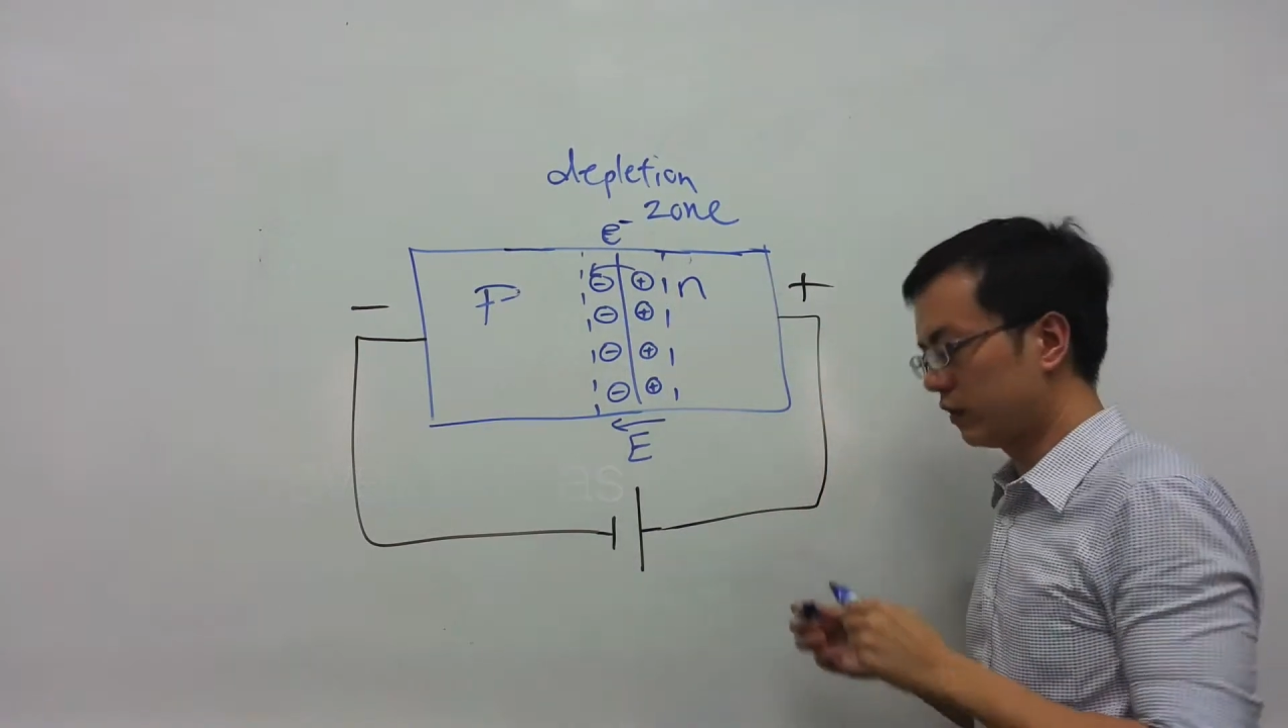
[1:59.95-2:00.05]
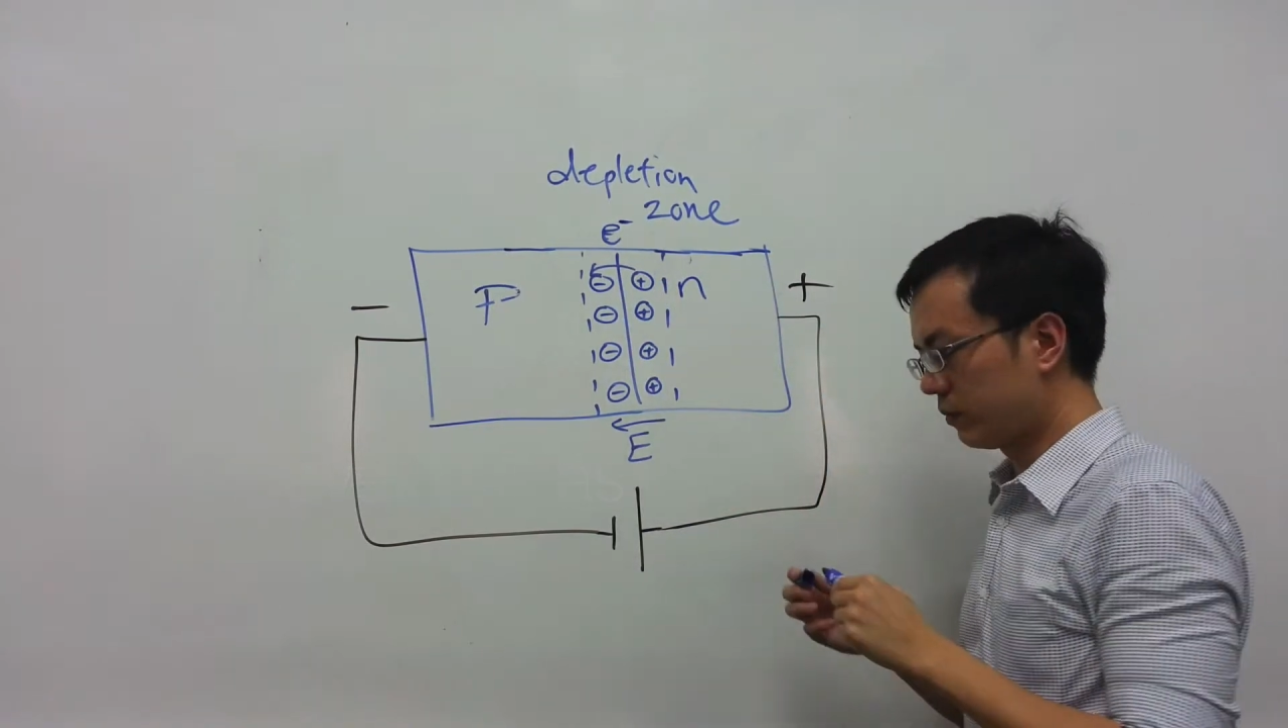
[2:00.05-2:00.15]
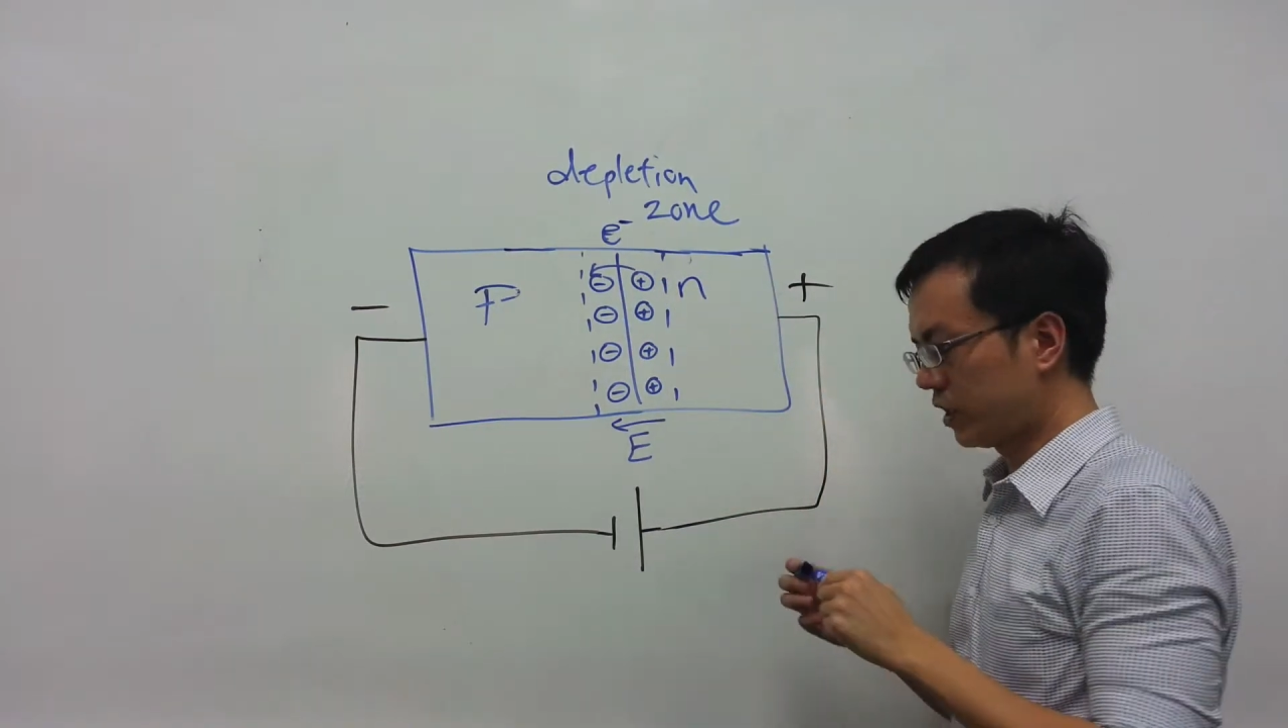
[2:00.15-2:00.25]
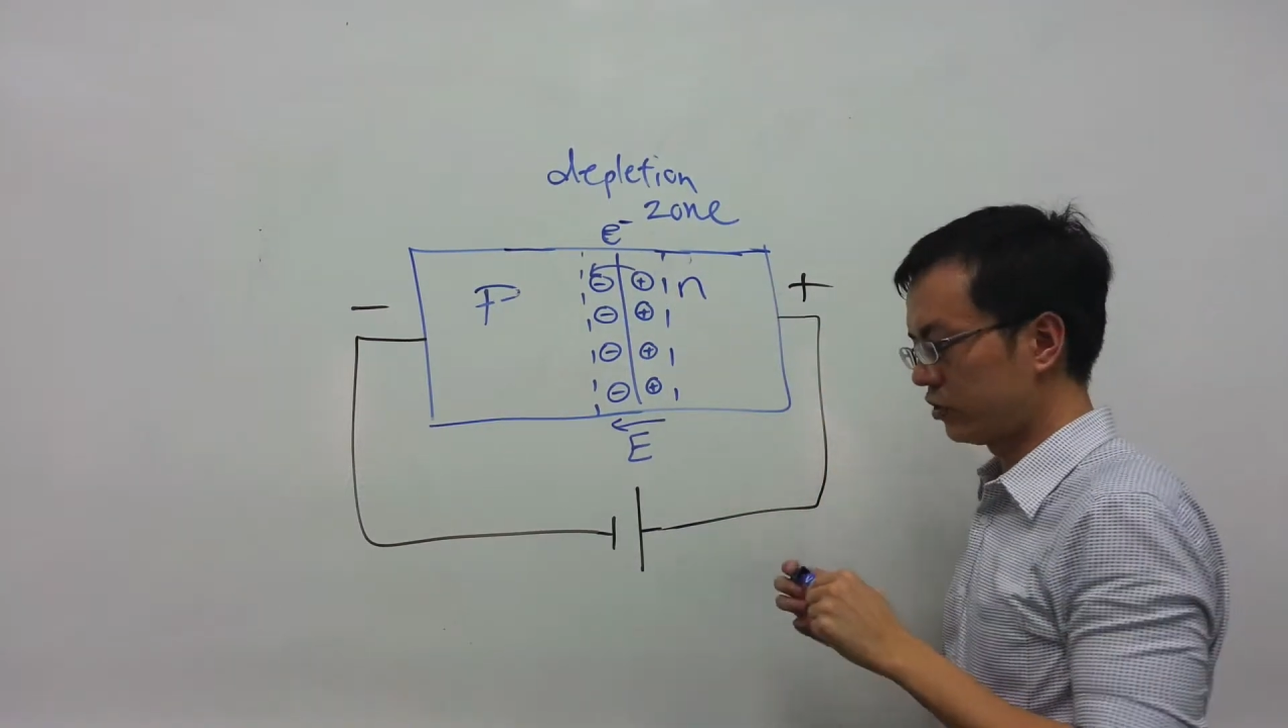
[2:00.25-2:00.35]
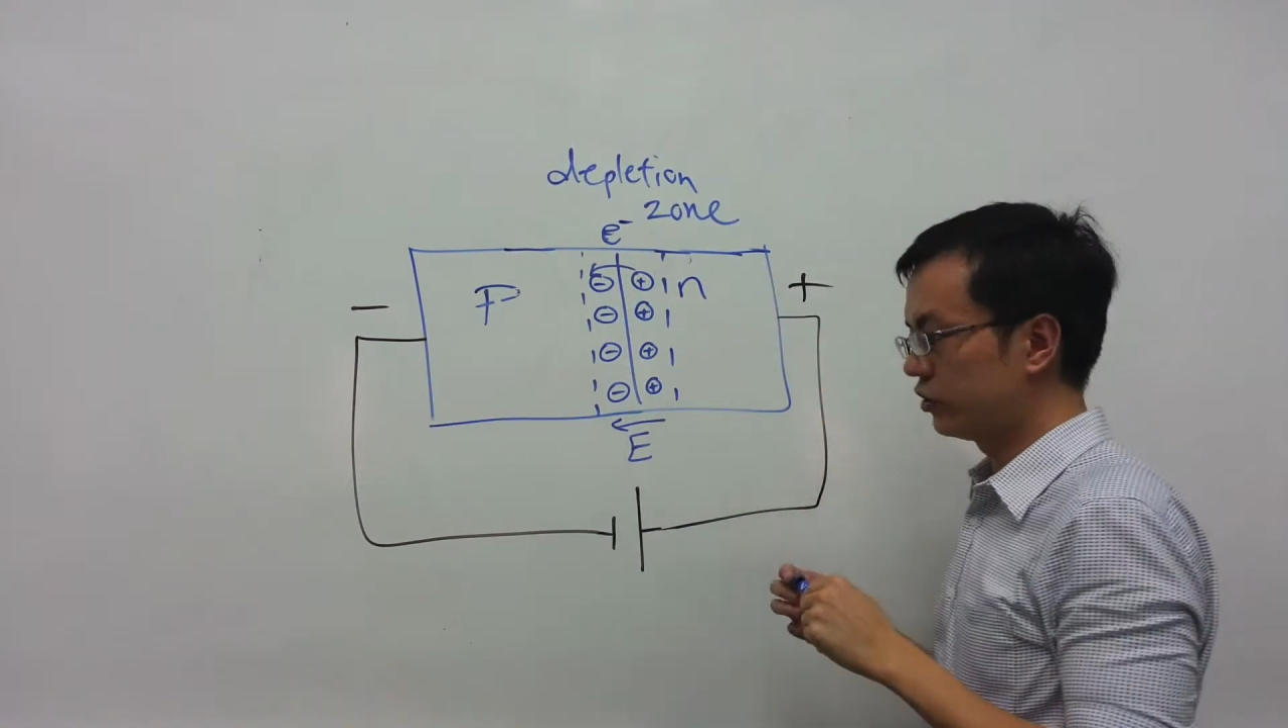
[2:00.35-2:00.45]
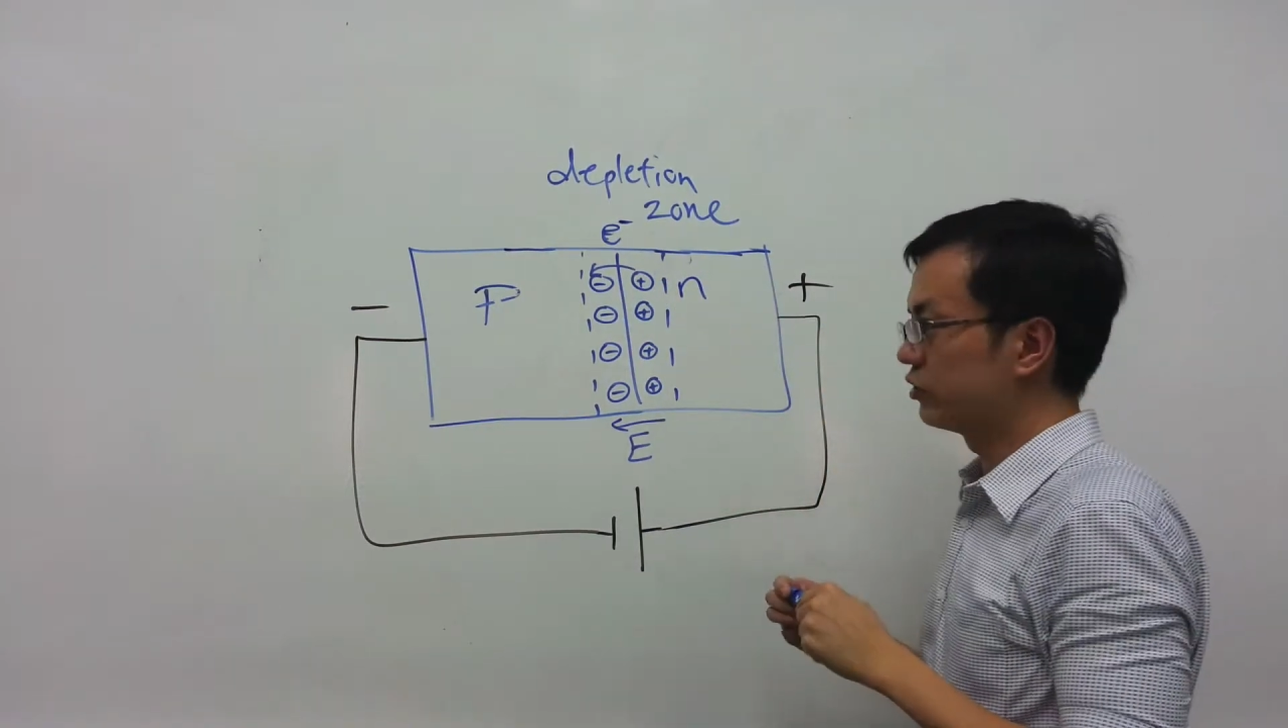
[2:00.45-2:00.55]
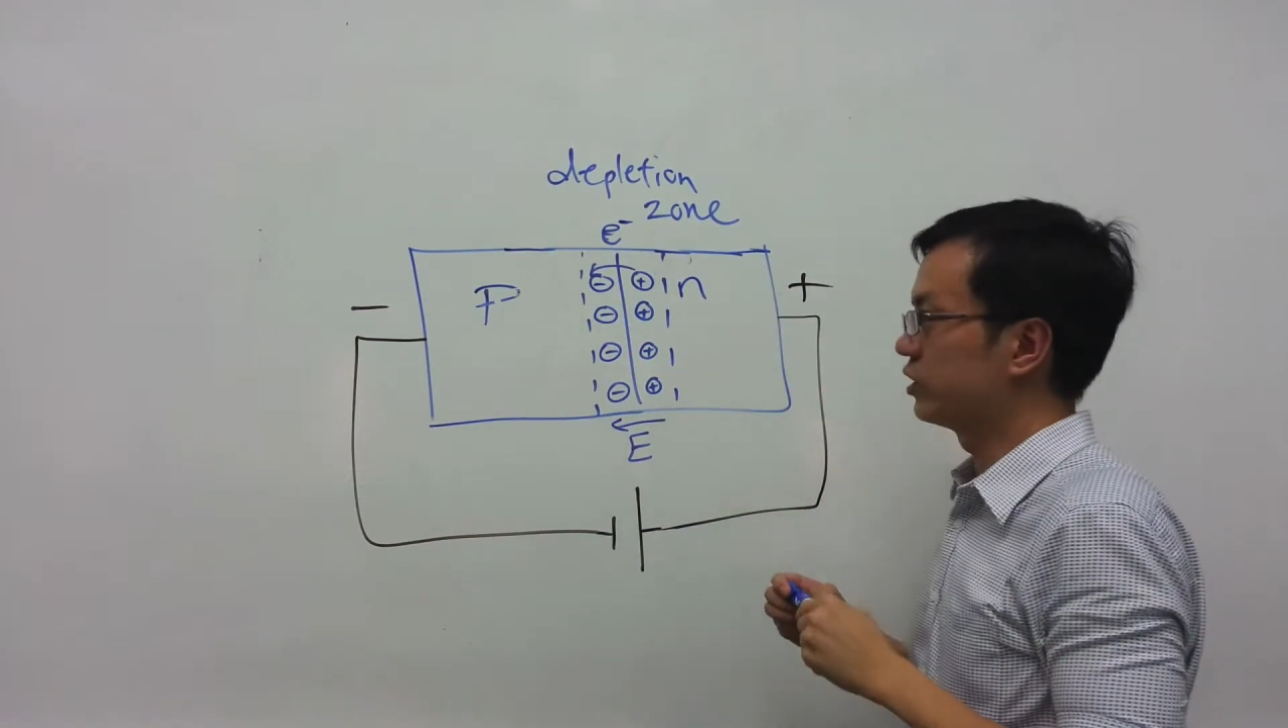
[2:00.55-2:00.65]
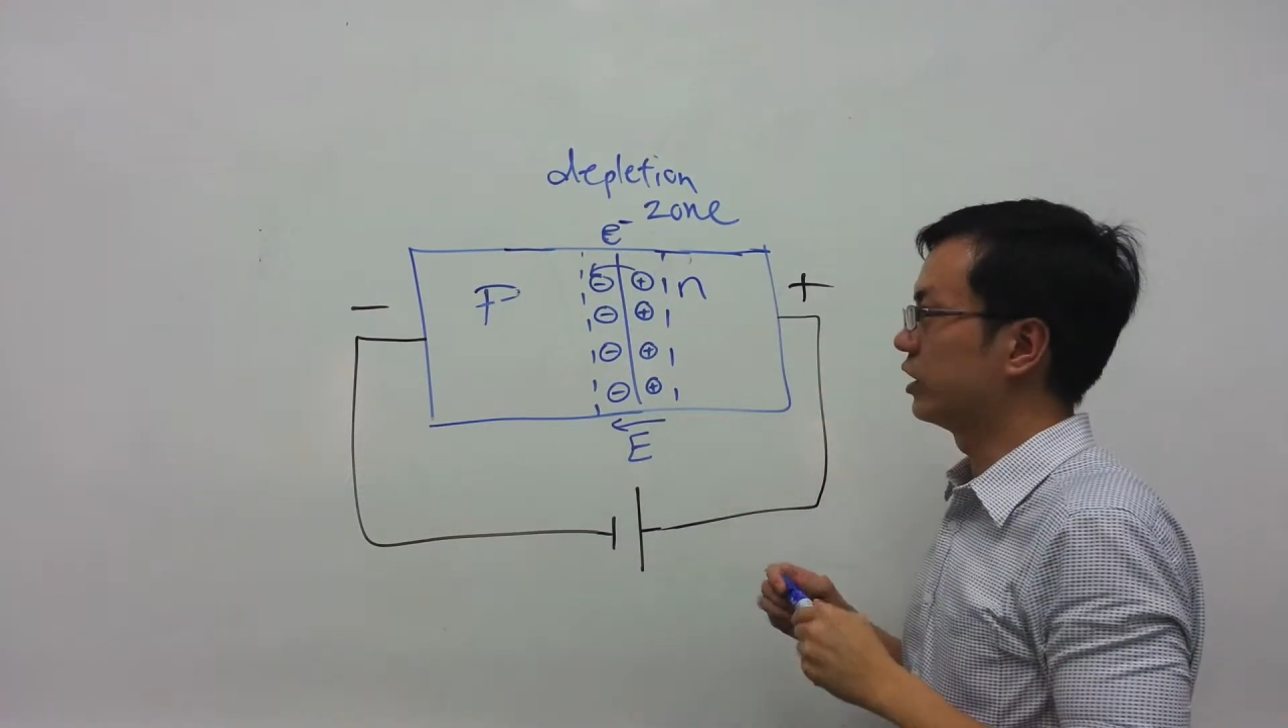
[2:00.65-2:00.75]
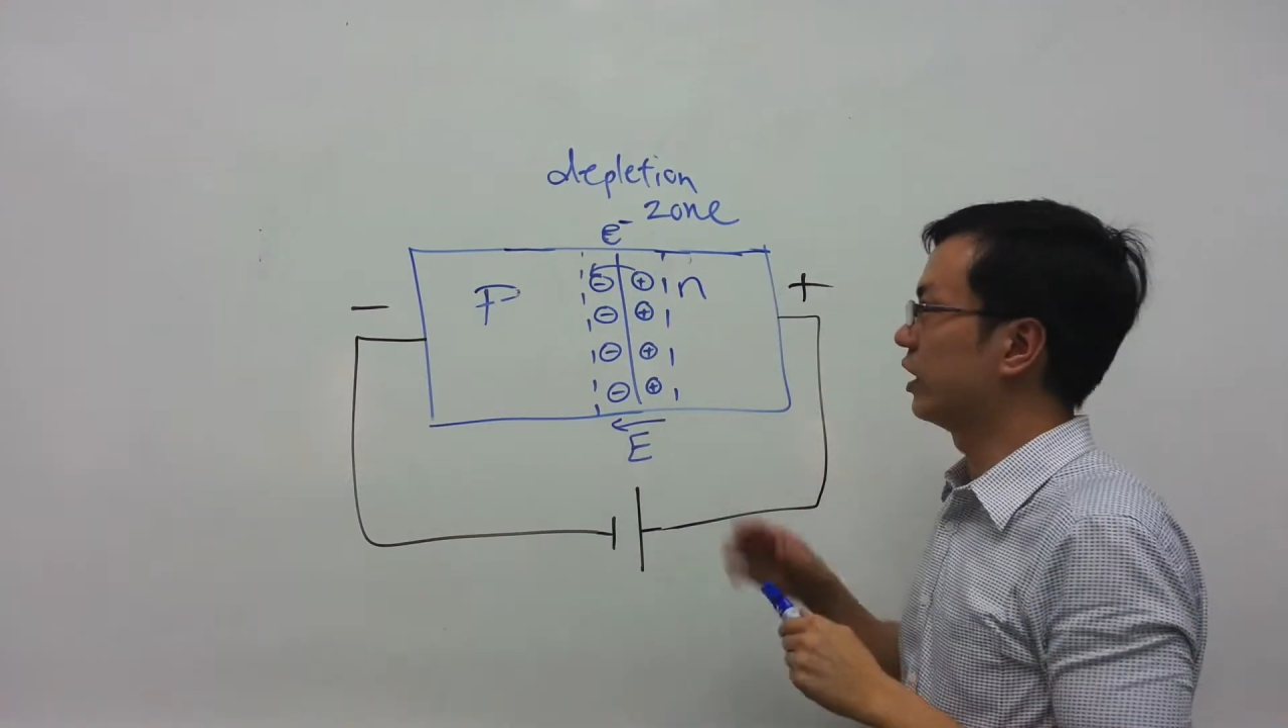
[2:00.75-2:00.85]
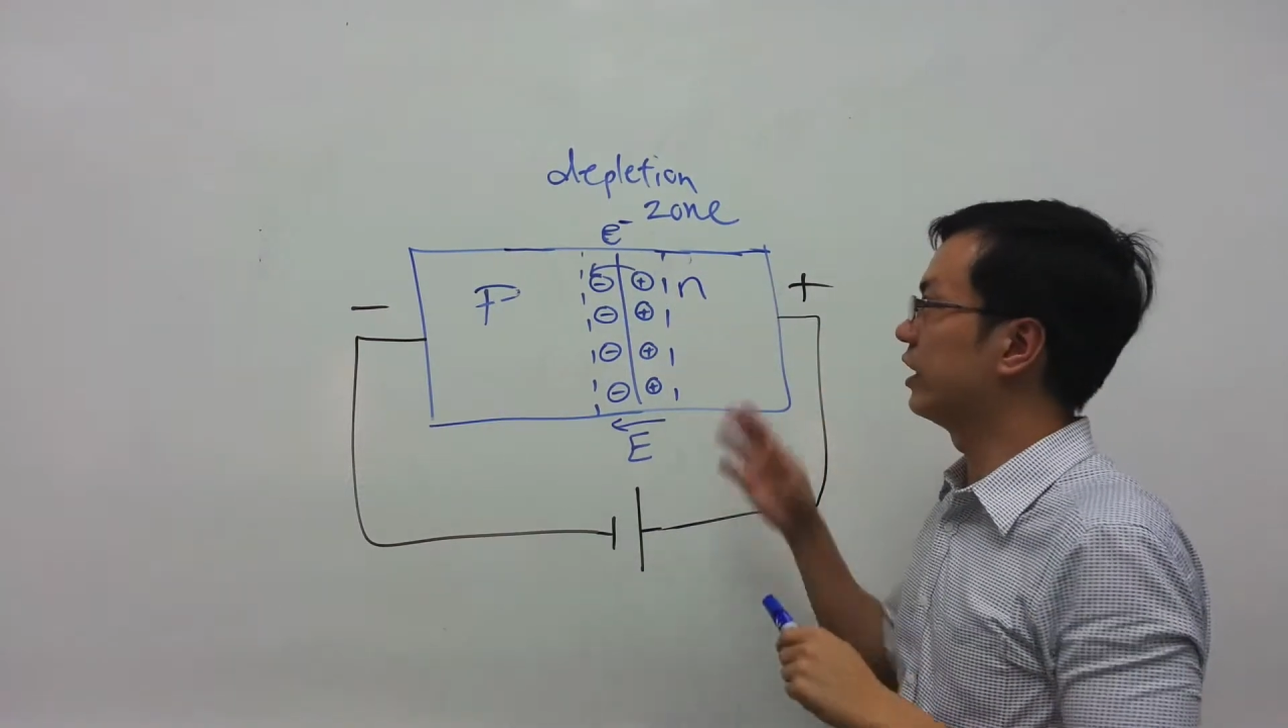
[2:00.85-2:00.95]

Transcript: of the battery to the